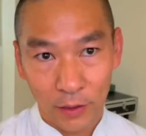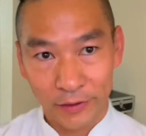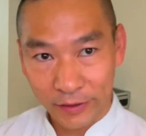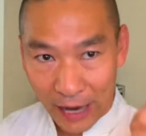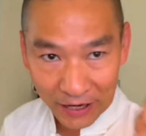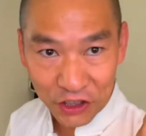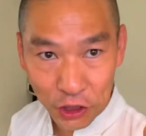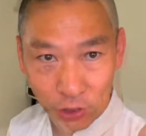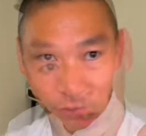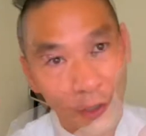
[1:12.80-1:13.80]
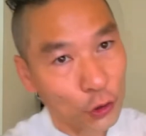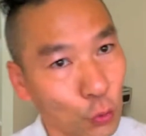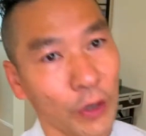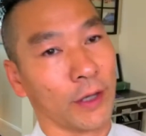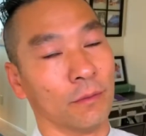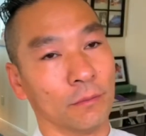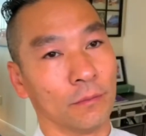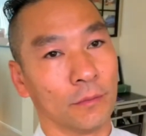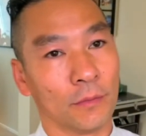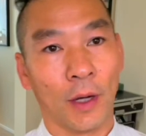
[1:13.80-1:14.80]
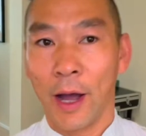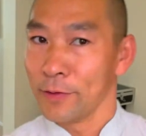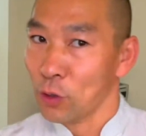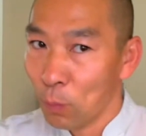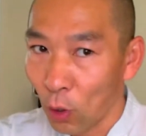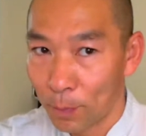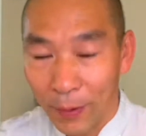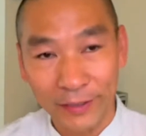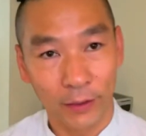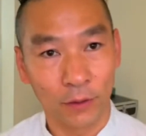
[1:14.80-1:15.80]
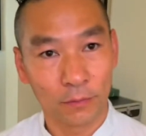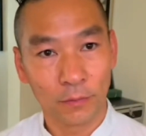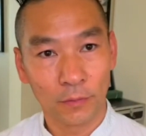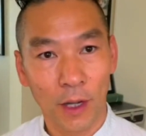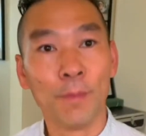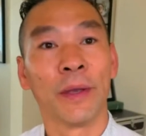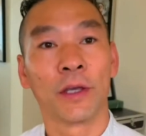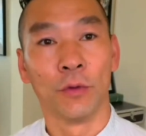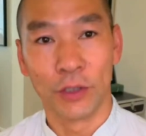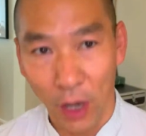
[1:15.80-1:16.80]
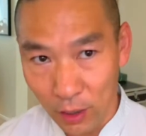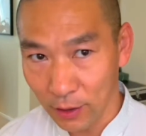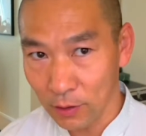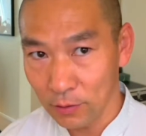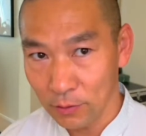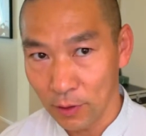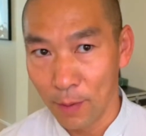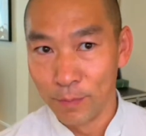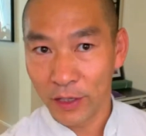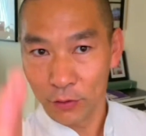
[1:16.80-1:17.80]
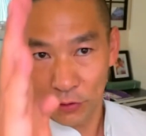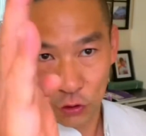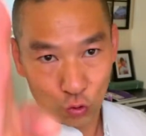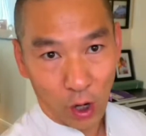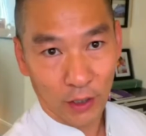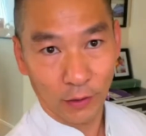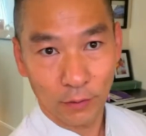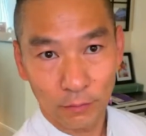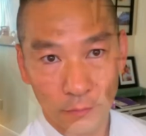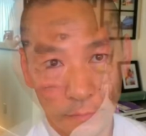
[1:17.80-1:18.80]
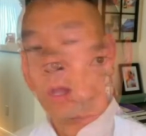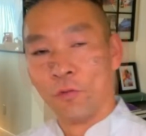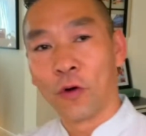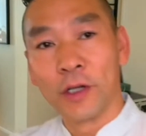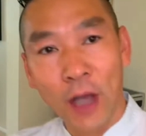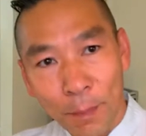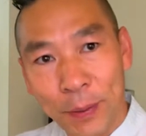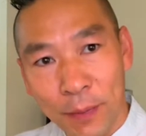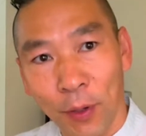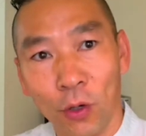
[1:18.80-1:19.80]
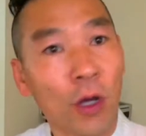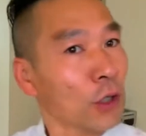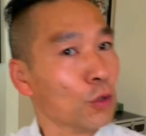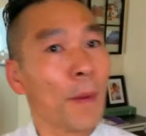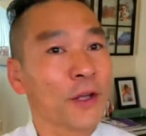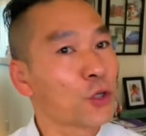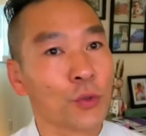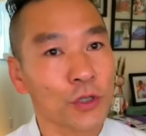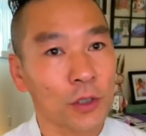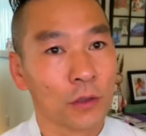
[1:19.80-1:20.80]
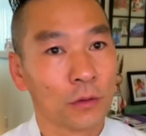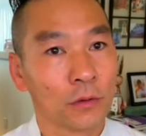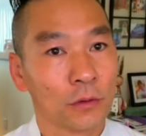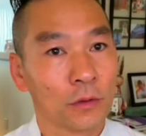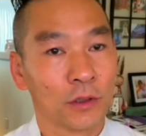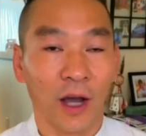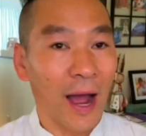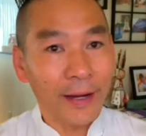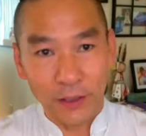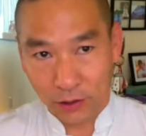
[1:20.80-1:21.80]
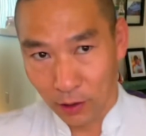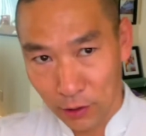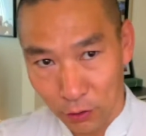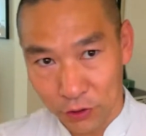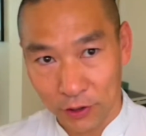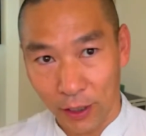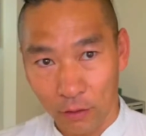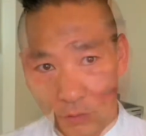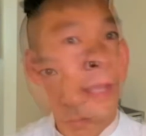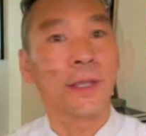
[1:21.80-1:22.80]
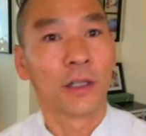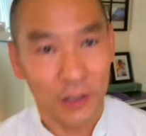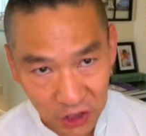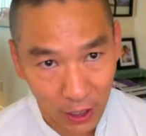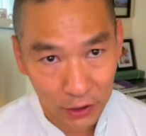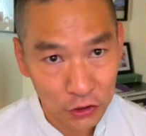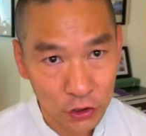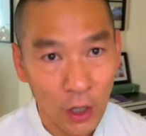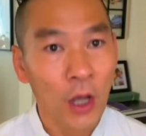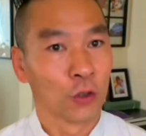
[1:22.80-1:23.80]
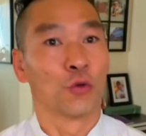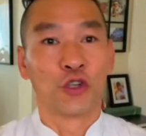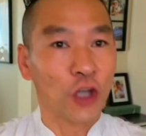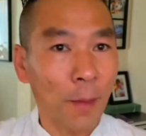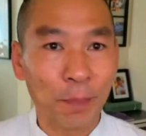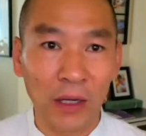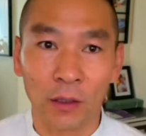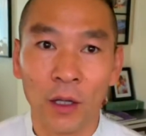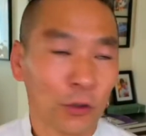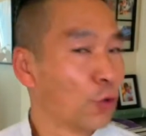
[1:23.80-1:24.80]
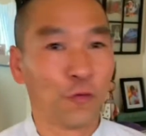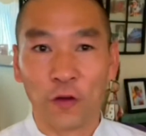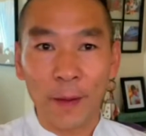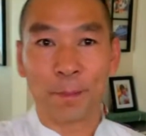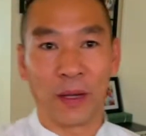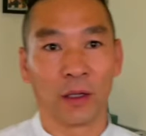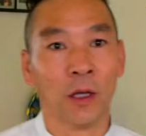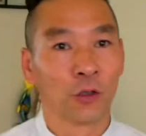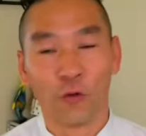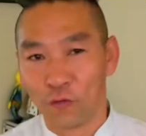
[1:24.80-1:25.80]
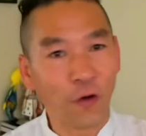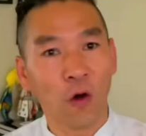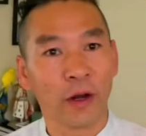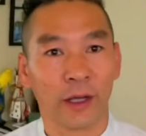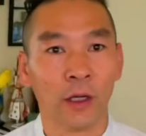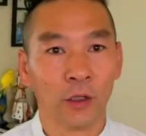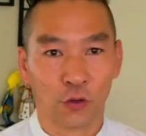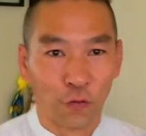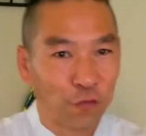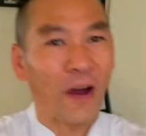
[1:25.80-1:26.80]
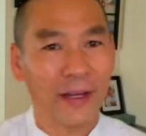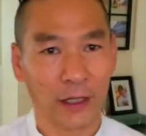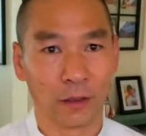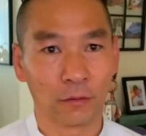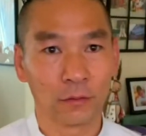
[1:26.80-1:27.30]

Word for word: Tai Chi, more doing, and you more better, and make you younger and make you stronger. For young people, you might choose the external step to take the challenge to jumping, to flipping, to falling, to fighting.